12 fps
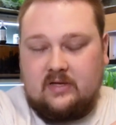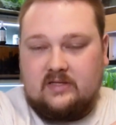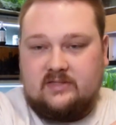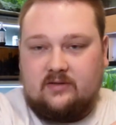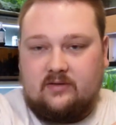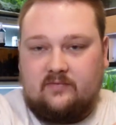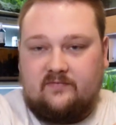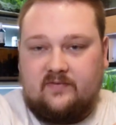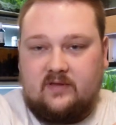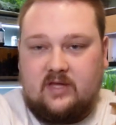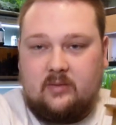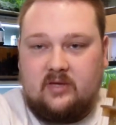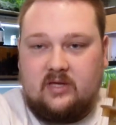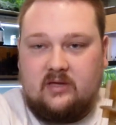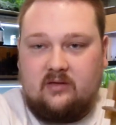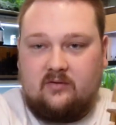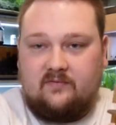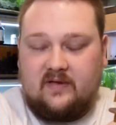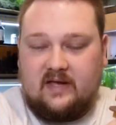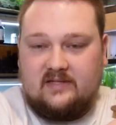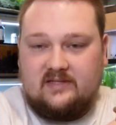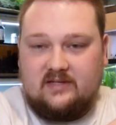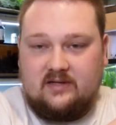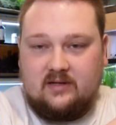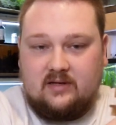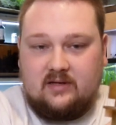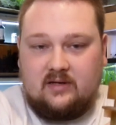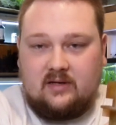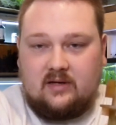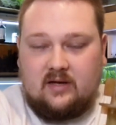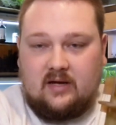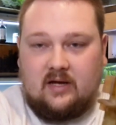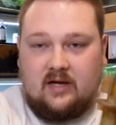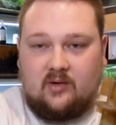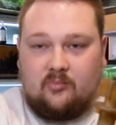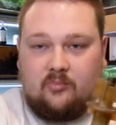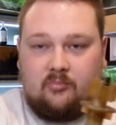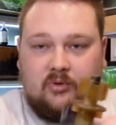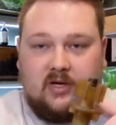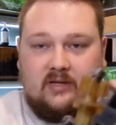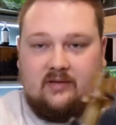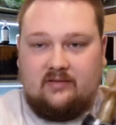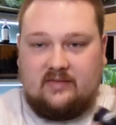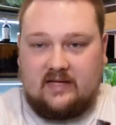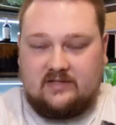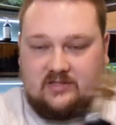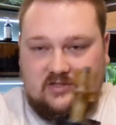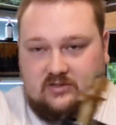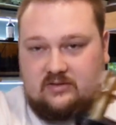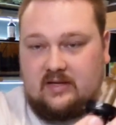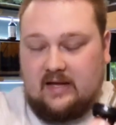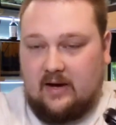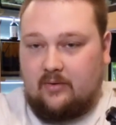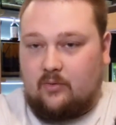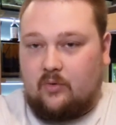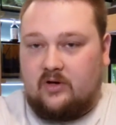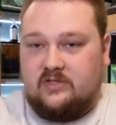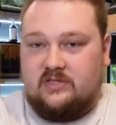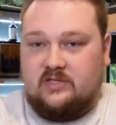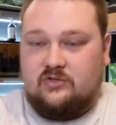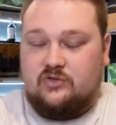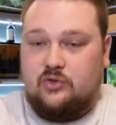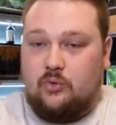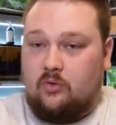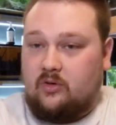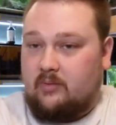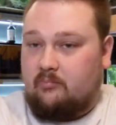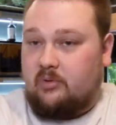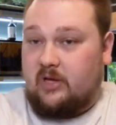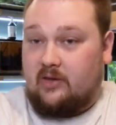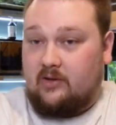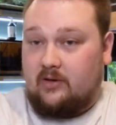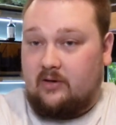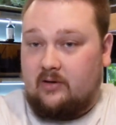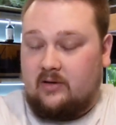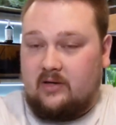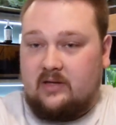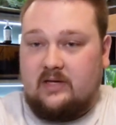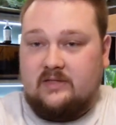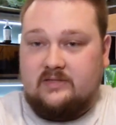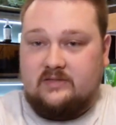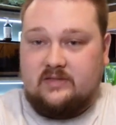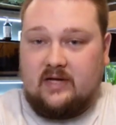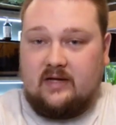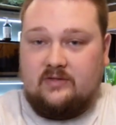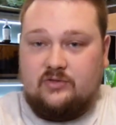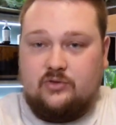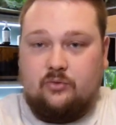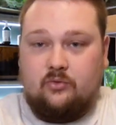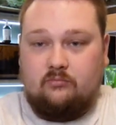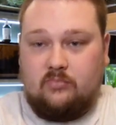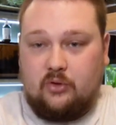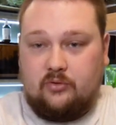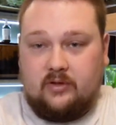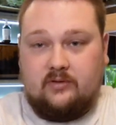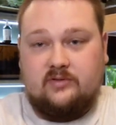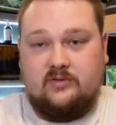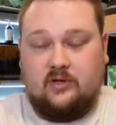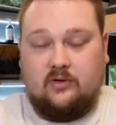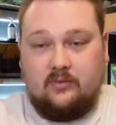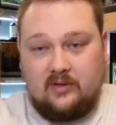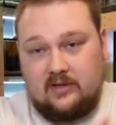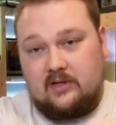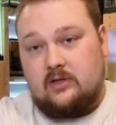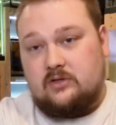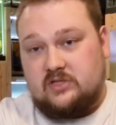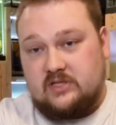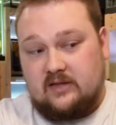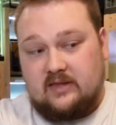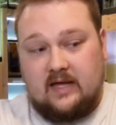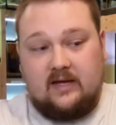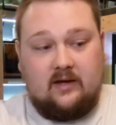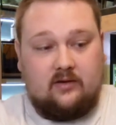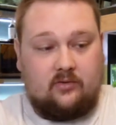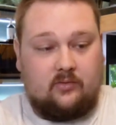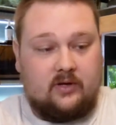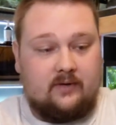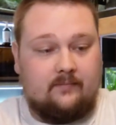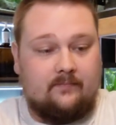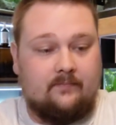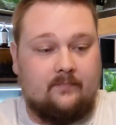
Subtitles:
a little gimmicky, a little fancy, but that's how it works. It's a dual impeller. It's not dual motor. So just get that out of the way.